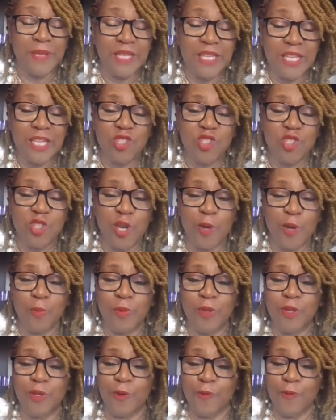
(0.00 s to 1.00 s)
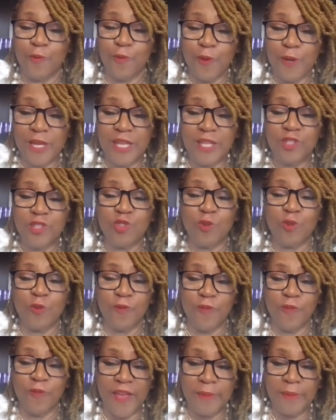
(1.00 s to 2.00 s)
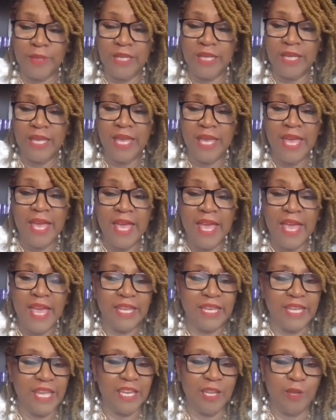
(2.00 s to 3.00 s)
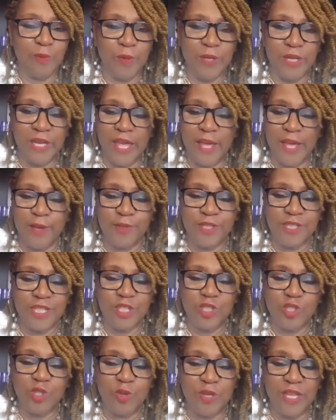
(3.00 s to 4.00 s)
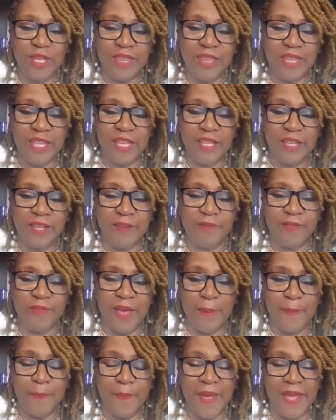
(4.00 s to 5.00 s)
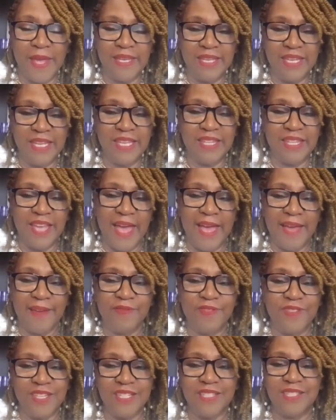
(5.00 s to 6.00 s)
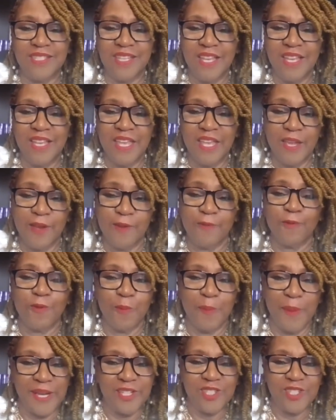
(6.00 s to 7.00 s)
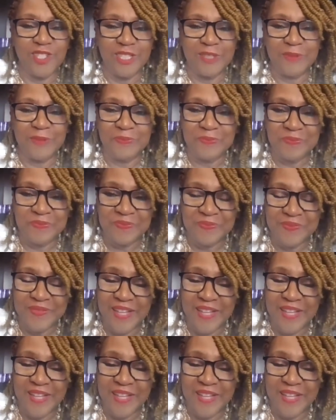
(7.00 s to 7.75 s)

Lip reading: Please share with your friends, your family, and anyone else that you can think of that may need to have this information.